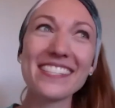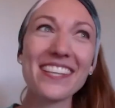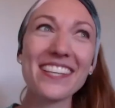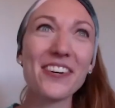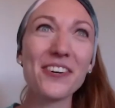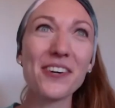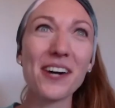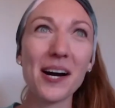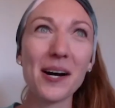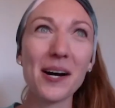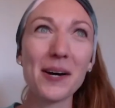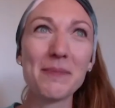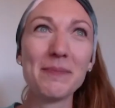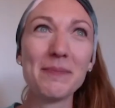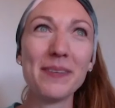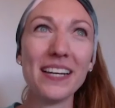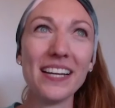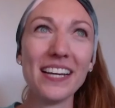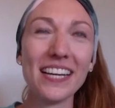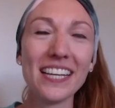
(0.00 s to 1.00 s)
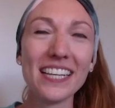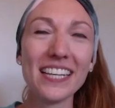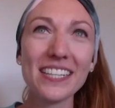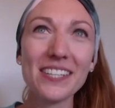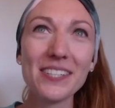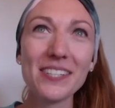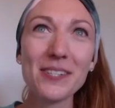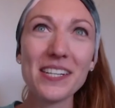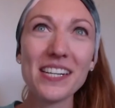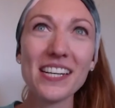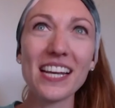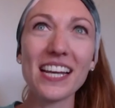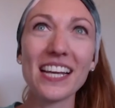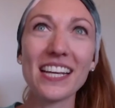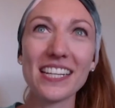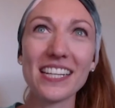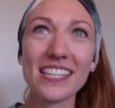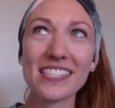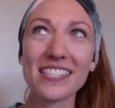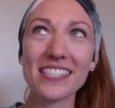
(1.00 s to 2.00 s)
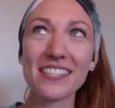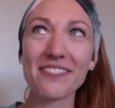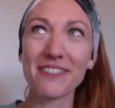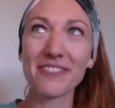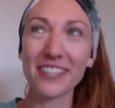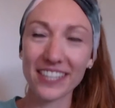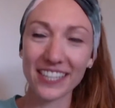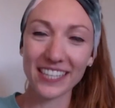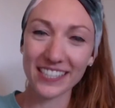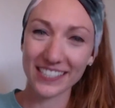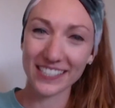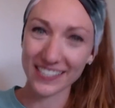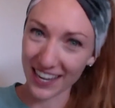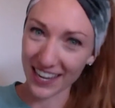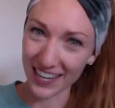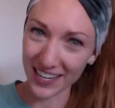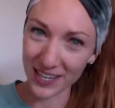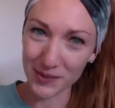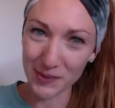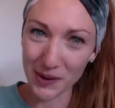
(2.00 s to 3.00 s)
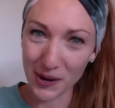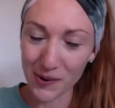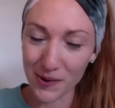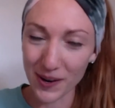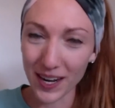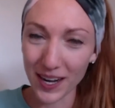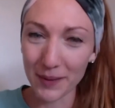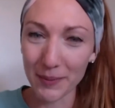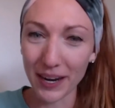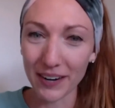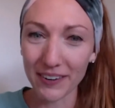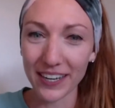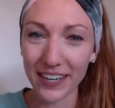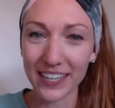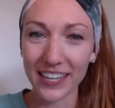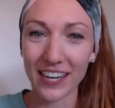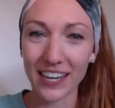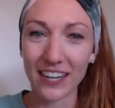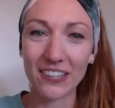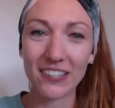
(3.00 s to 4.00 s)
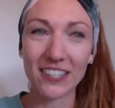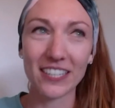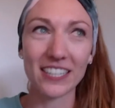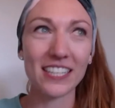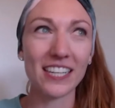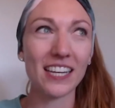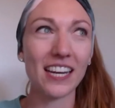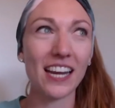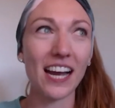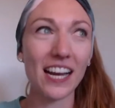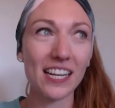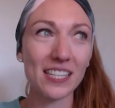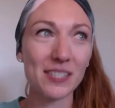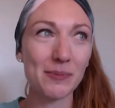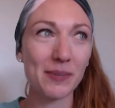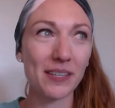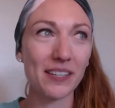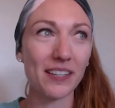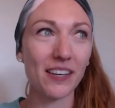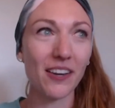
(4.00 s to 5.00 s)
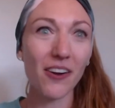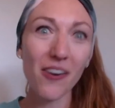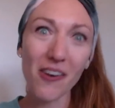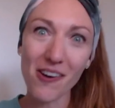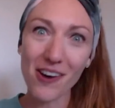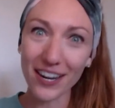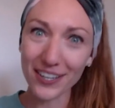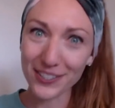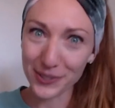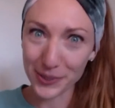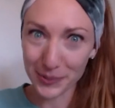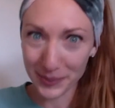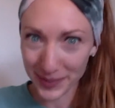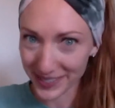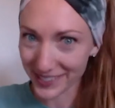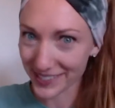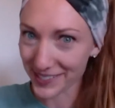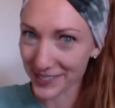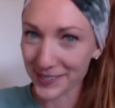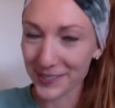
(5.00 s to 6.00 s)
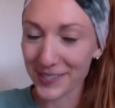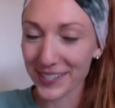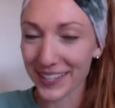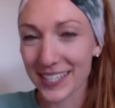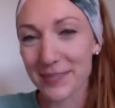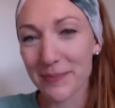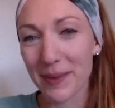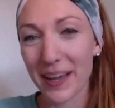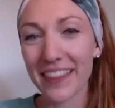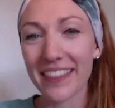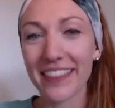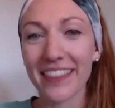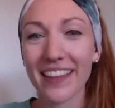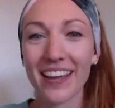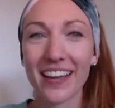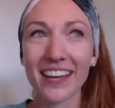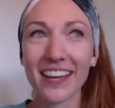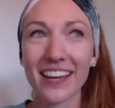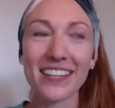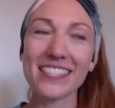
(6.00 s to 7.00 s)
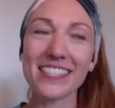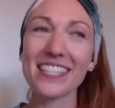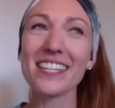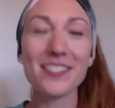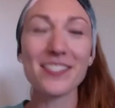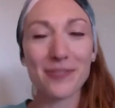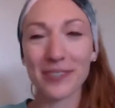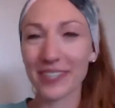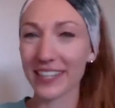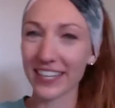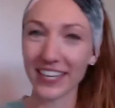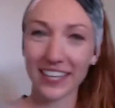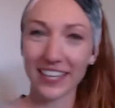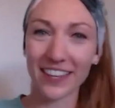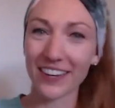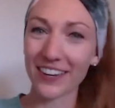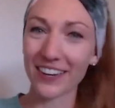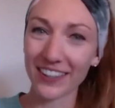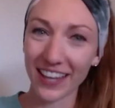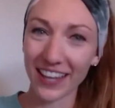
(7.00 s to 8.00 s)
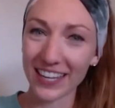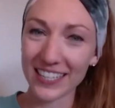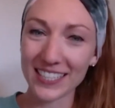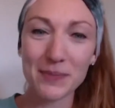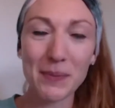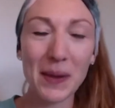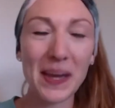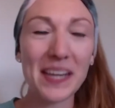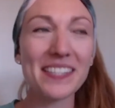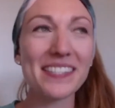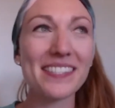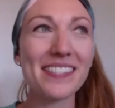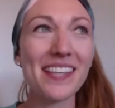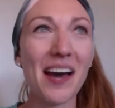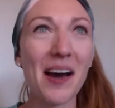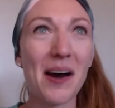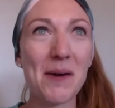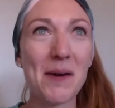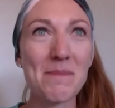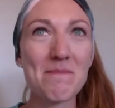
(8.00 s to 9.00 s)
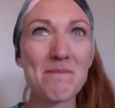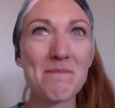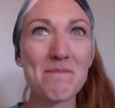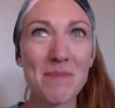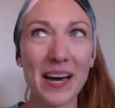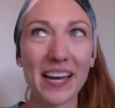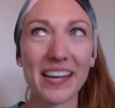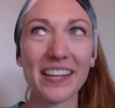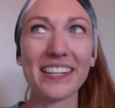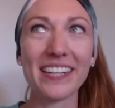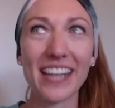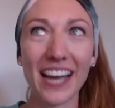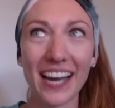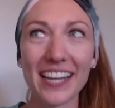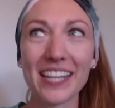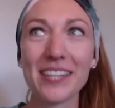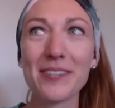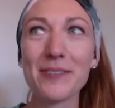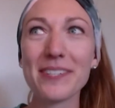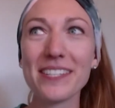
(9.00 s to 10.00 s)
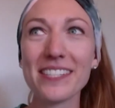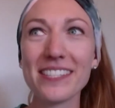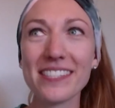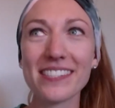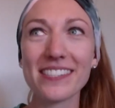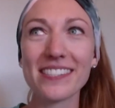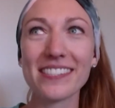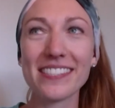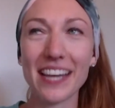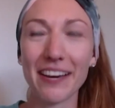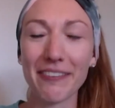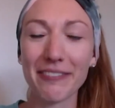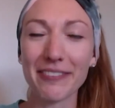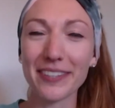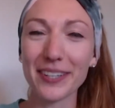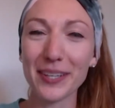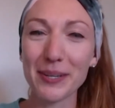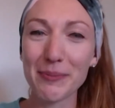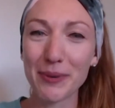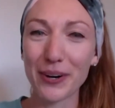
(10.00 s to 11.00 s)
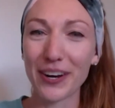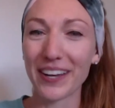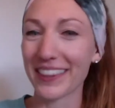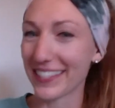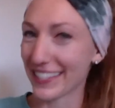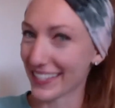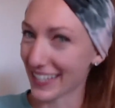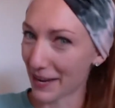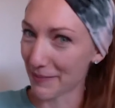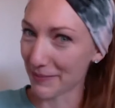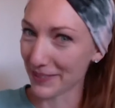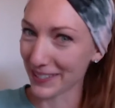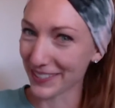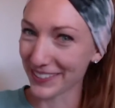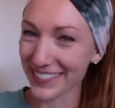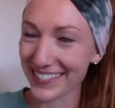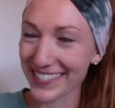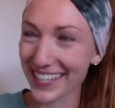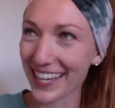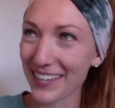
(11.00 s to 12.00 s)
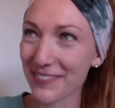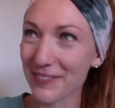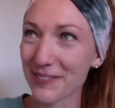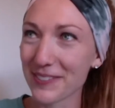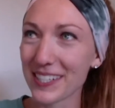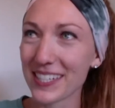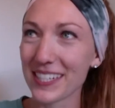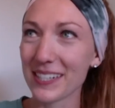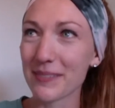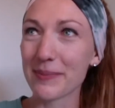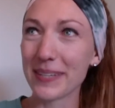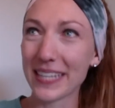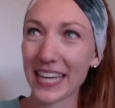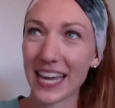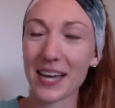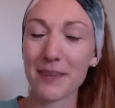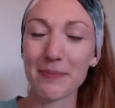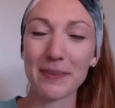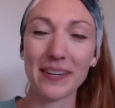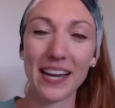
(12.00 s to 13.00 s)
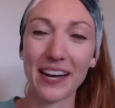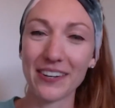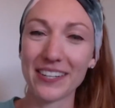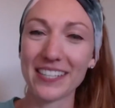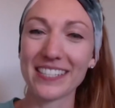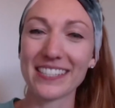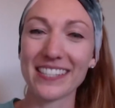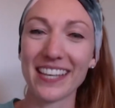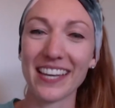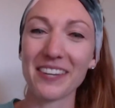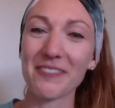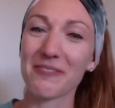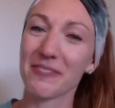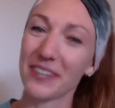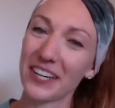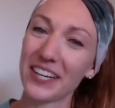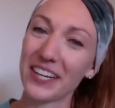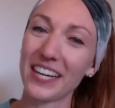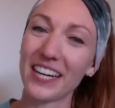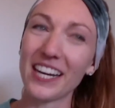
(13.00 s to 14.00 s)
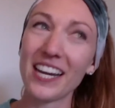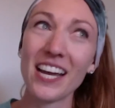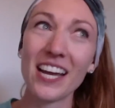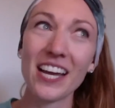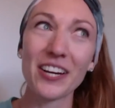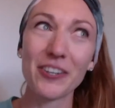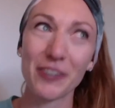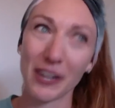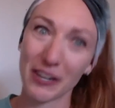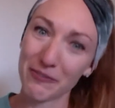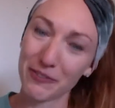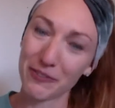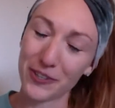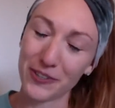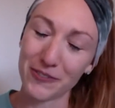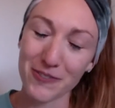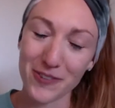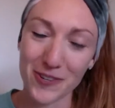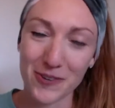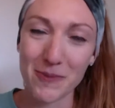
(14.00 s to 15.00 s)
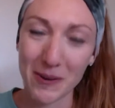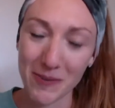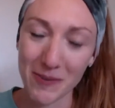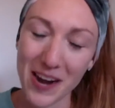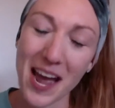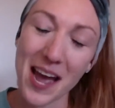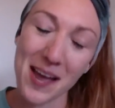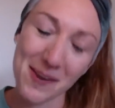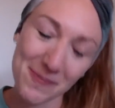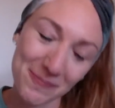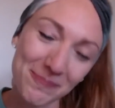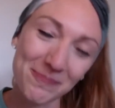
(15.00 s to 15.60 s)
so he is very excited about where I'm at right now, and he asked me like, oh, how's your business doing this month? Because he doesn't really get the online space. But yeah, he was definitely more on the skeptical side when we began, but now he's like very grateful for where we're at.